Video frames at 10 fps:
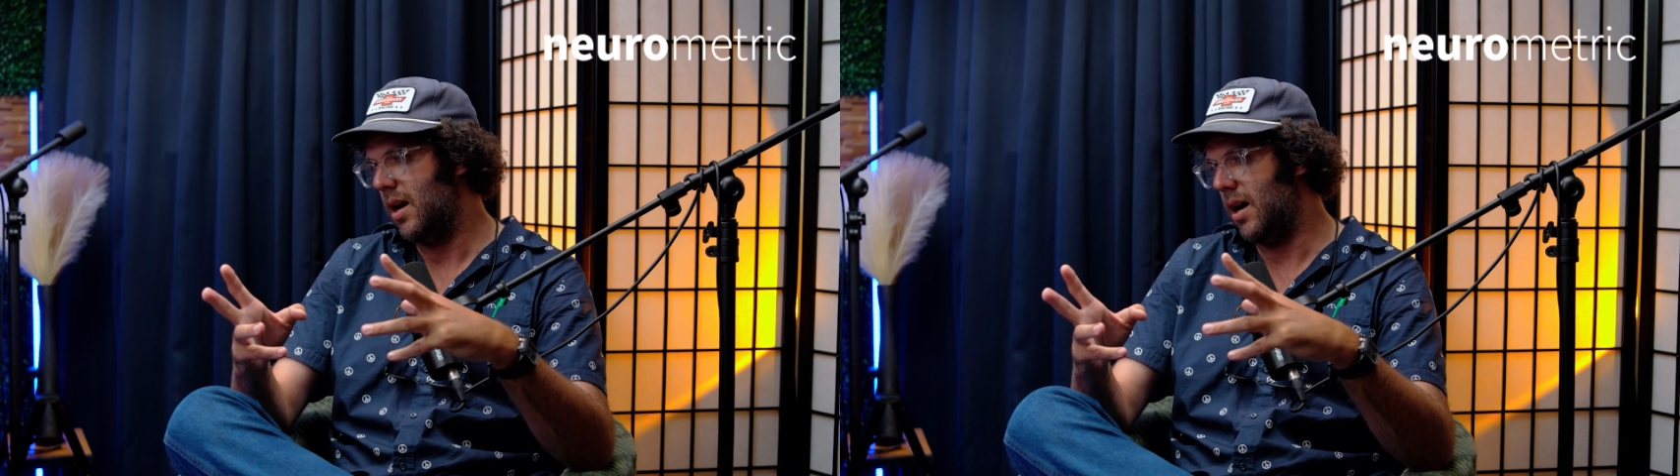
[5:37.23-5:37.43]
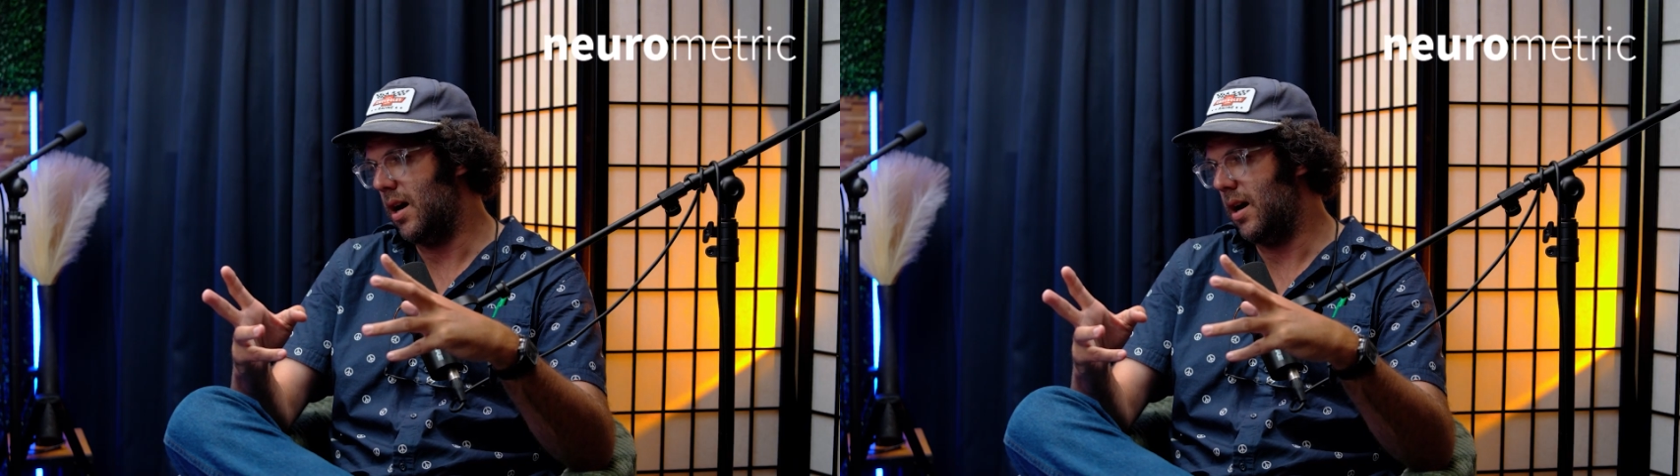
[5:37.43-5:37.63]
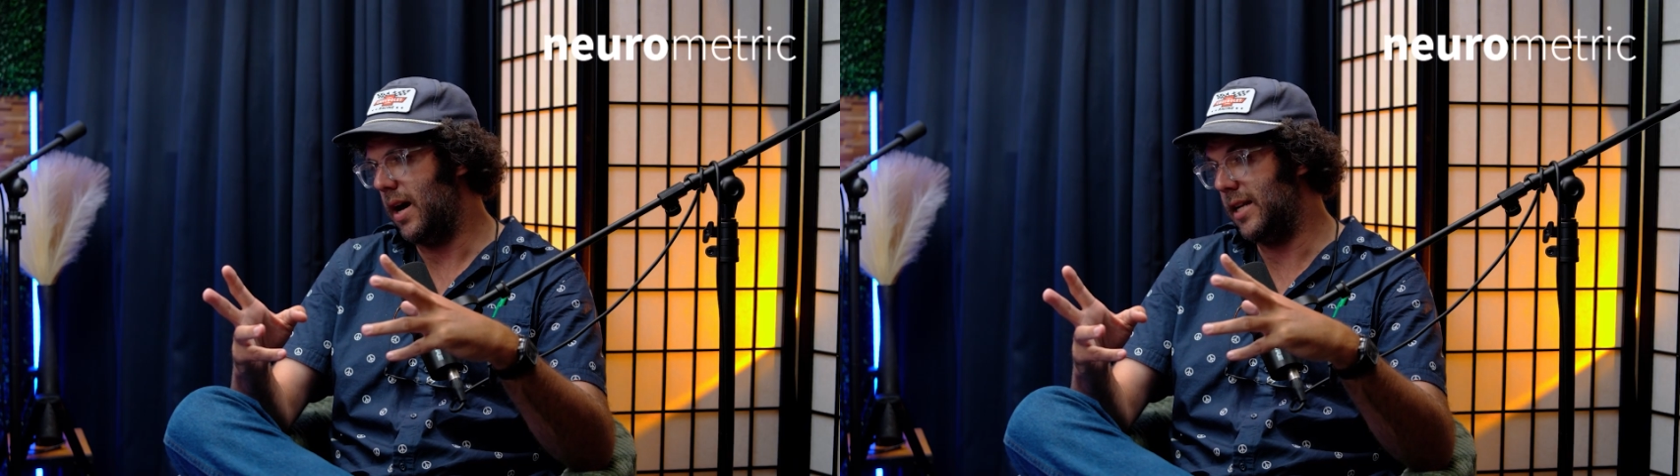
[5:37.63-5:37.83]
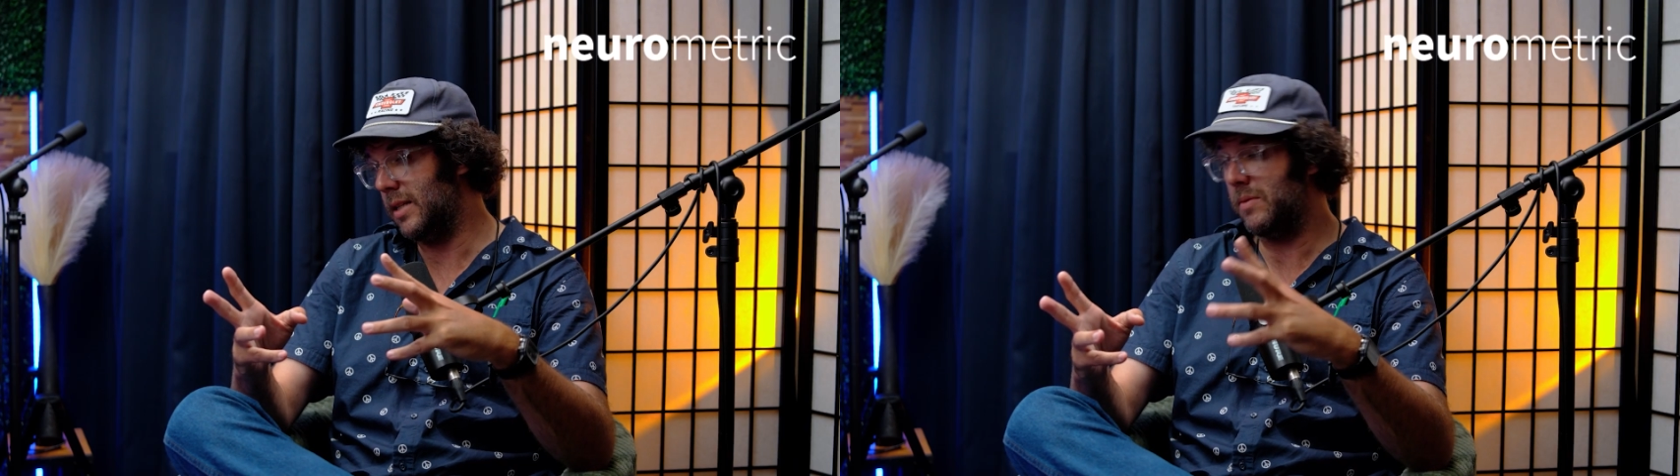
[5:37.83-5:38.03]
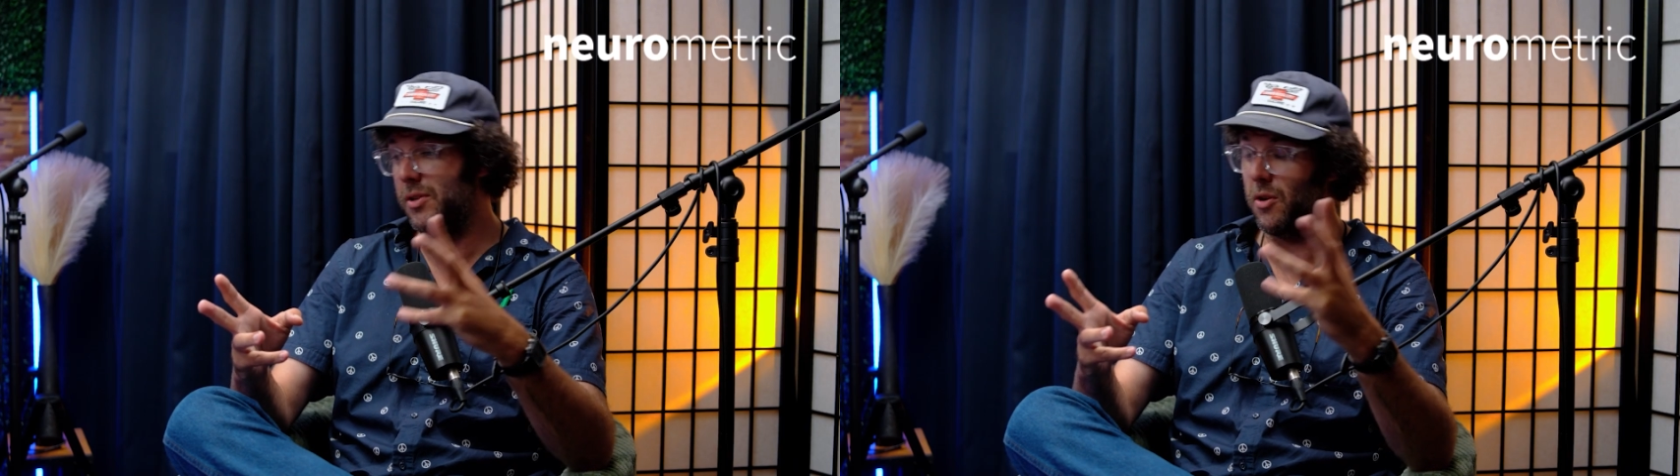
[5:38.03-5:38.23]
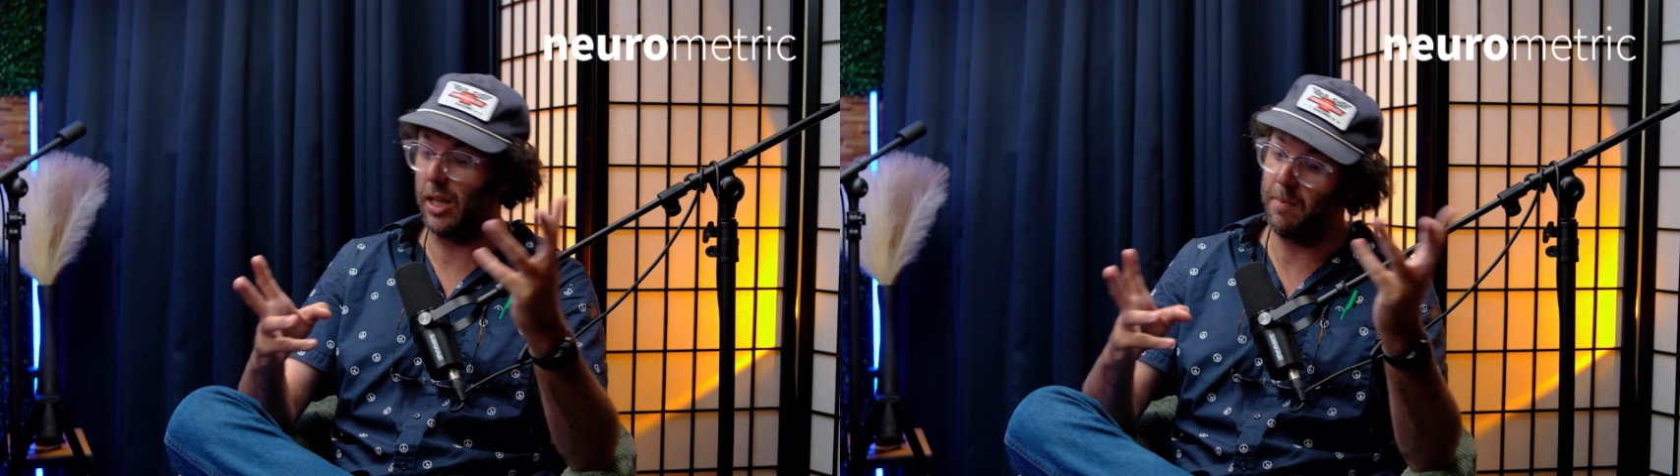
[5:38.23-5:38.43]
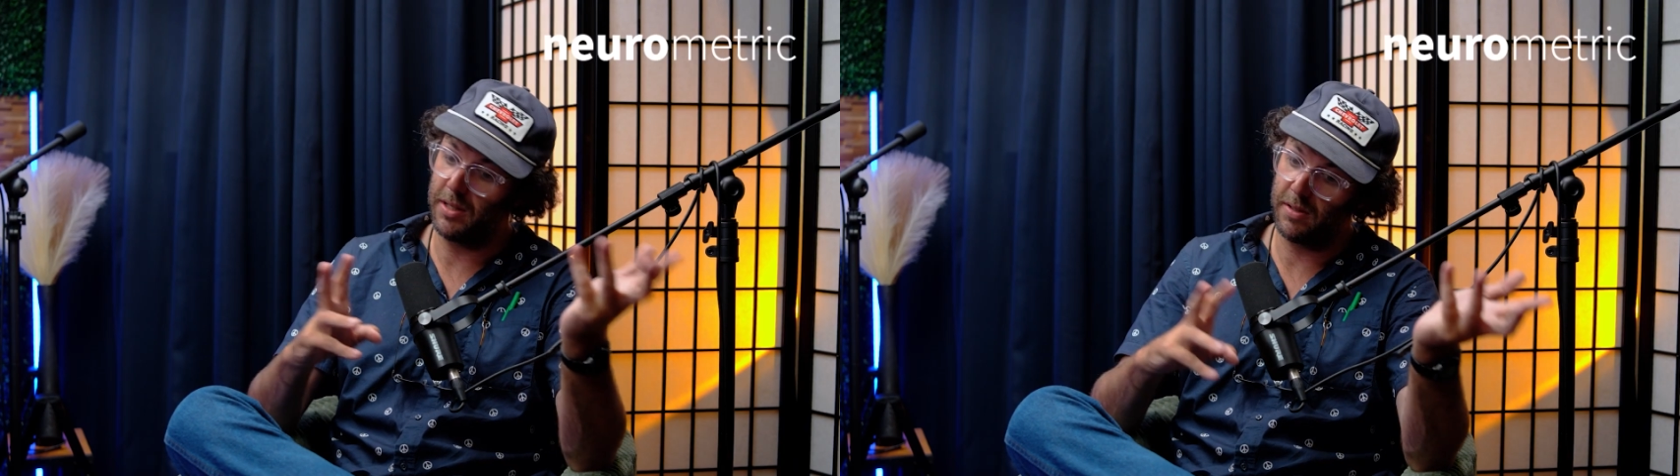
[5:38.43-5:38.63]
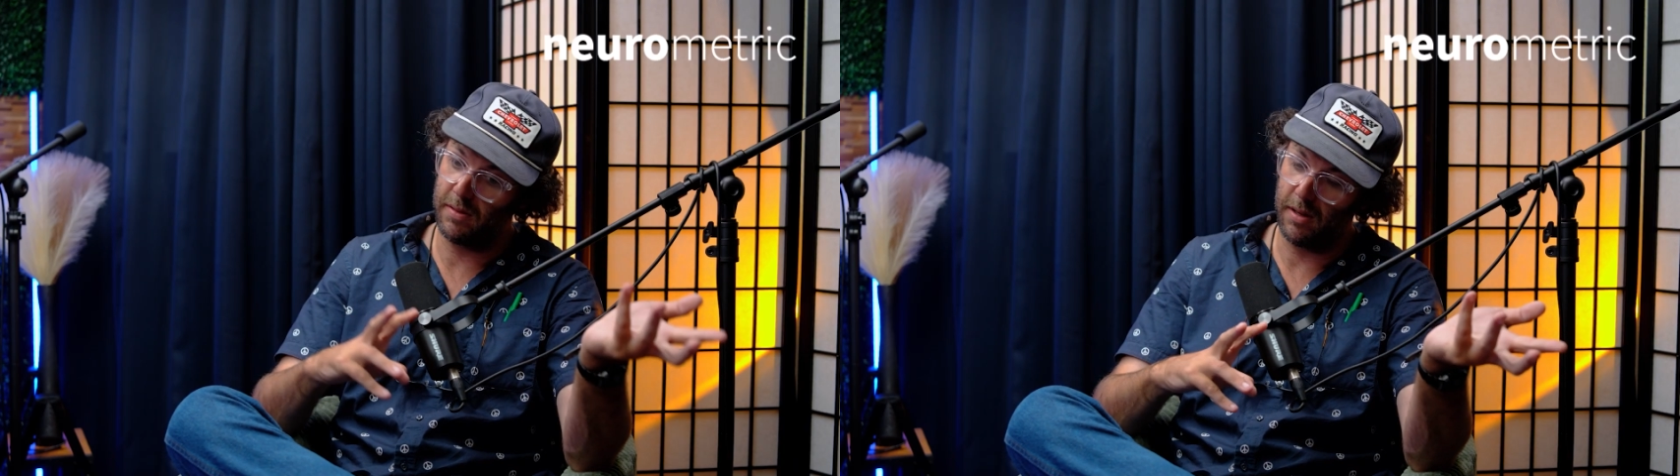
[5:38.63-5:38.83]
And sometimes there are limits